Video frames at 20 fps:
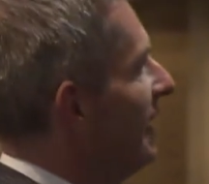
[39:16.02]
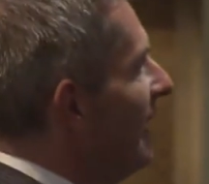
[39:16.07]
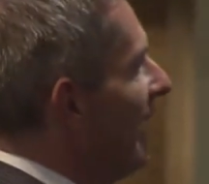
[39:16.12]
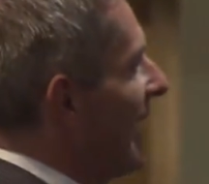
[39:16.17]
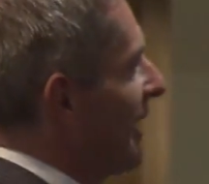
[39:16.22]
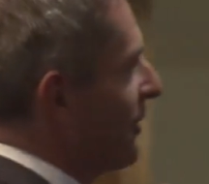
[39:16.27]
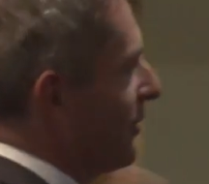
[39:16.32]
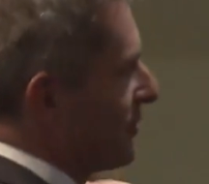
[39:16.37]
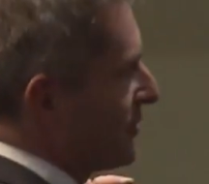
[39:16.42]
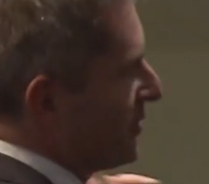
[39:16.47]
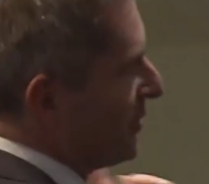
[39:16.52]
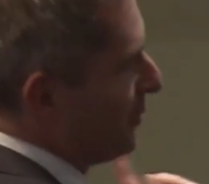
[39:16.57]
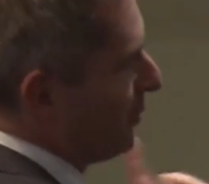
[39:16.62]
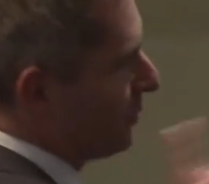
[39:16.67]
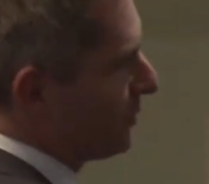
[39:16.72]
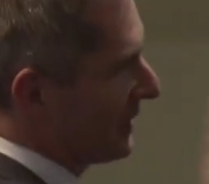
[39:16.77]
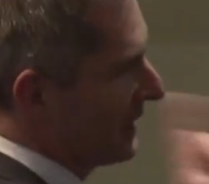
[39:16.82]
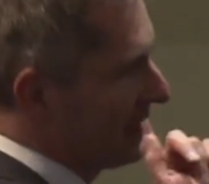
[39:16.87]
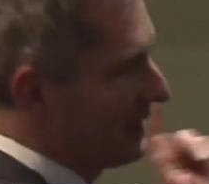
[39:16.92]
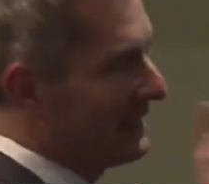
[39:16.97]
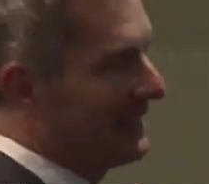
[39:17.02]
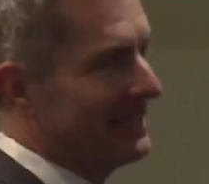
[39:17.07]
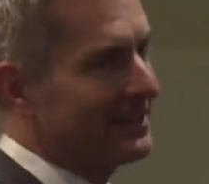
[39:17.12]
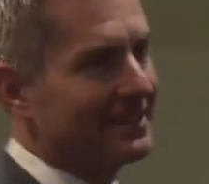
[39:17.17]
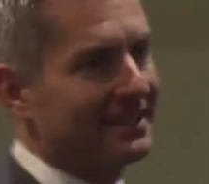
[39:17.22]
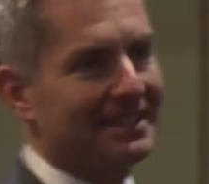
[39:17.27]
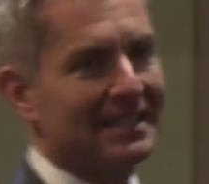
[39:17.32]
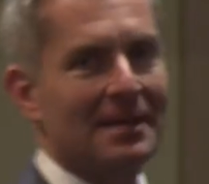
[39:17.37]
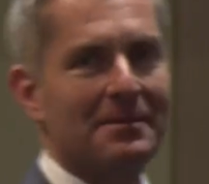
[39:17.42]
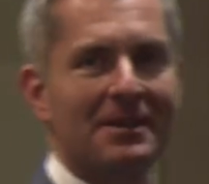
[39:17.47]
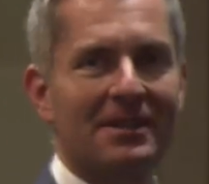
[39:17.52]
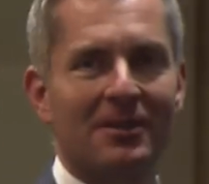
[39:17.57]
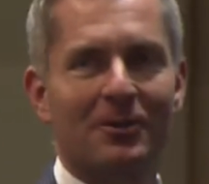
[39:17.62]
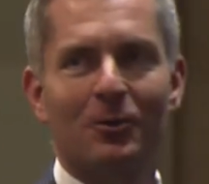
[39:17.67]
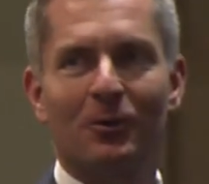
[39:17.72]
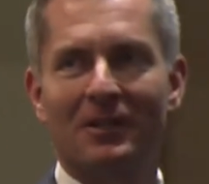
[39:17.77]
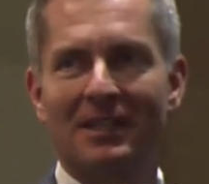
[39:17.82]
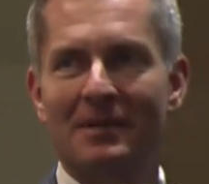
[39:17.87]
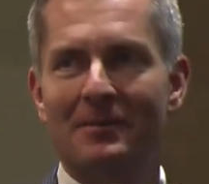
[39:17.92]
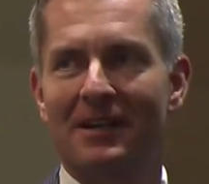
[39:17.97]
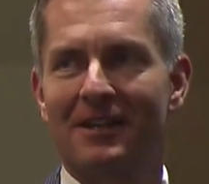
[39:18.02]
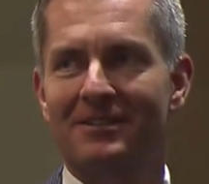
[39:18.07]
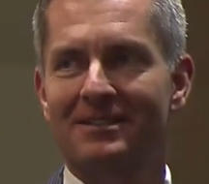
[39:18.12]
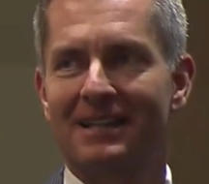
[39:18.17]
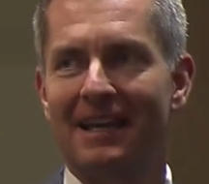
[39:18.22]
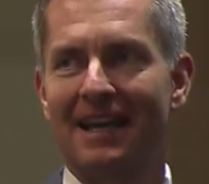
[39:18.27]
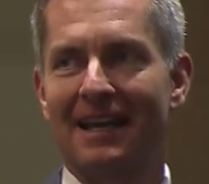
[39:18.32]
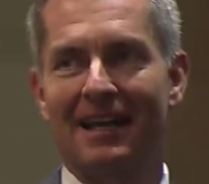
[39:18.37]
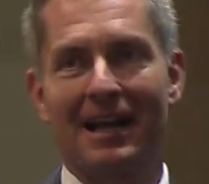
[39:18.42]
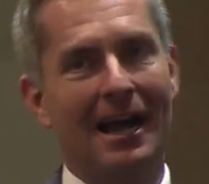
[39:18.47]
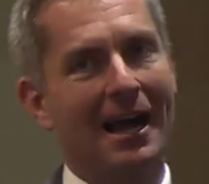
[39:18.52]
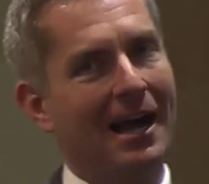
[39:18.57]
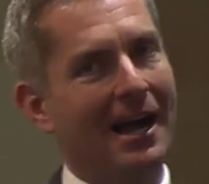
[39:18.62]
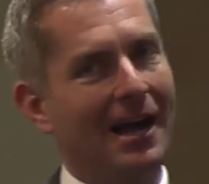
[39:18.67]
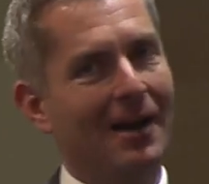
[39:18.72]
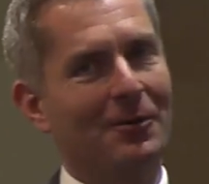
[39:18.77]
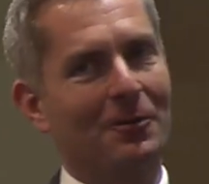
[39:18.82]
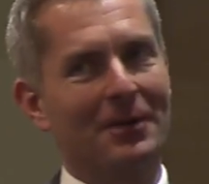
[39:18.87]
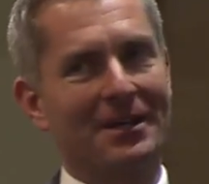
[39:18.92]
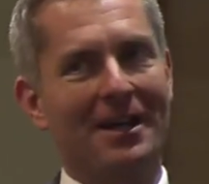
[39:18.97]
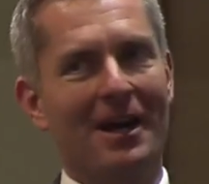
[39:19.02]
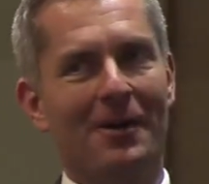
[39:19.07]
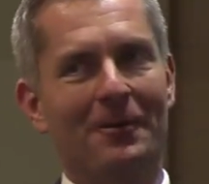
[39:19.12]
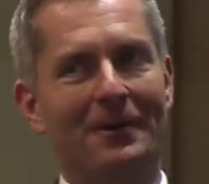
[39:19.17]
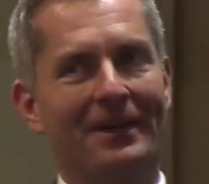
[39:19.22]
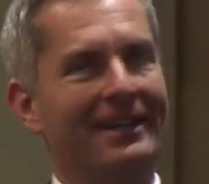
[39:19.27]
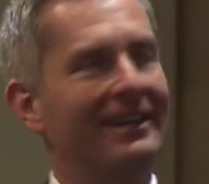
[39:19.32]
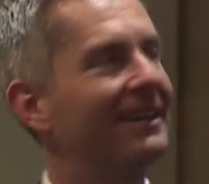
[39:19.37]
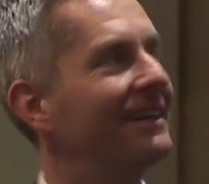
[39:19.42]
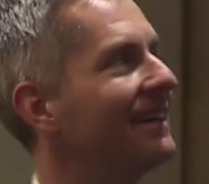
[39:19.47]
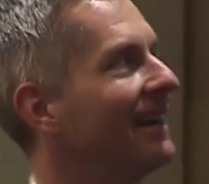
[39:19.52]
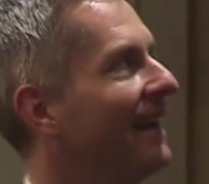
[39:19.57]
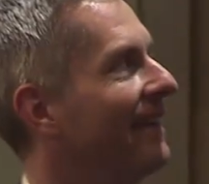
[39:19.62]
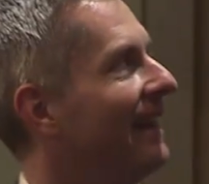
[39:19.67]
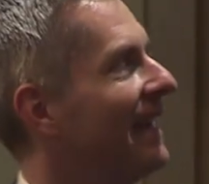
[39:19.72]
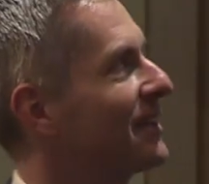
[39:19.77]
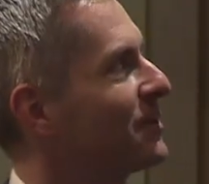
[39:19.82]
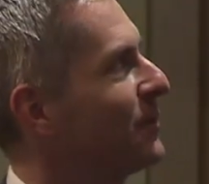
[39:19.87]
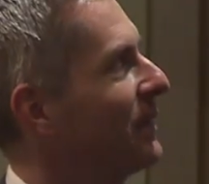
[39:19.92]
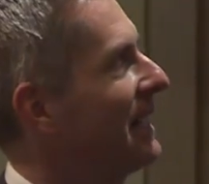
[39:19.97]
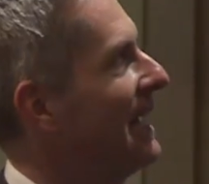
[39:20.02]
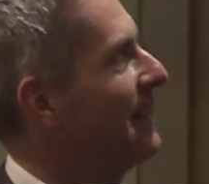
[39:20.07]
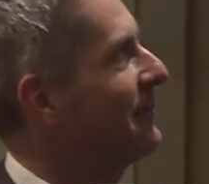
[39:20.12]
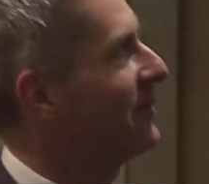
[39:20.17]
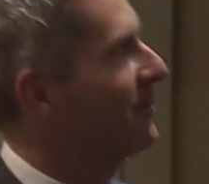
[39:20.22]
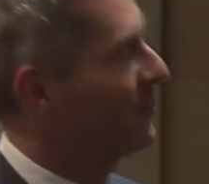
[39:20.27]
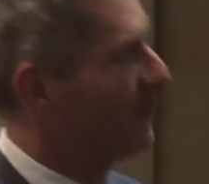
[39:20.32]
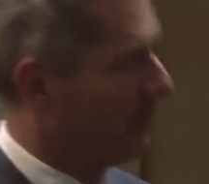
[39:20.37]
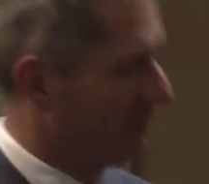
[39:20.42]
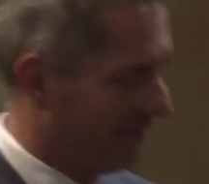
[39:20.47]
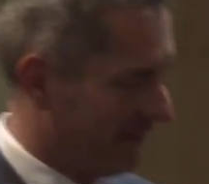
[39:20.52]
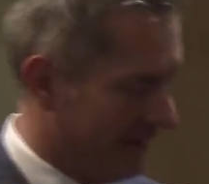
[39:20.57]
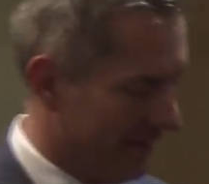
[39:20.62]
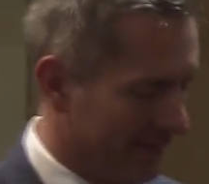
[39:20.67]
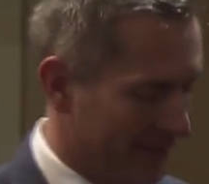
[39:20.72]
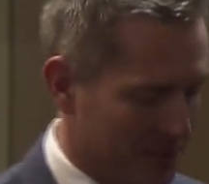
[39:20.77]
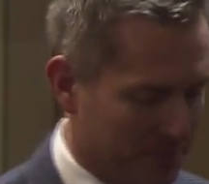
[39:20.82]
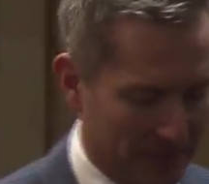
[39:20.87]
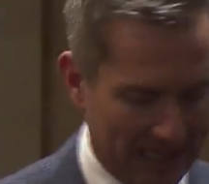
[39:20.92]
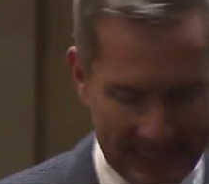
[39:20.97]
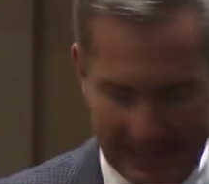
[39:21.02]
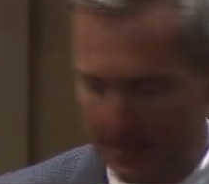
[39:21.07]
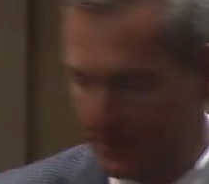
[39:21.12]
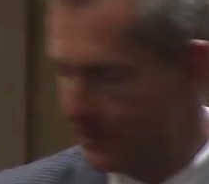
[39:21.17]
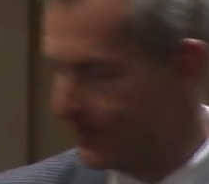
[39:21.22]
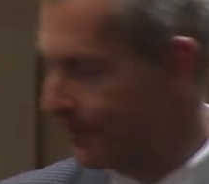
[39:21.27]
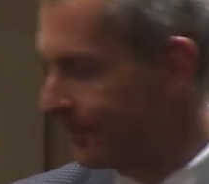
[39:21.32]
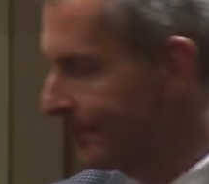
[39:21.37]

and also gets to send me the cool email saying, ah, we got one. And that's what happened when we found this planet.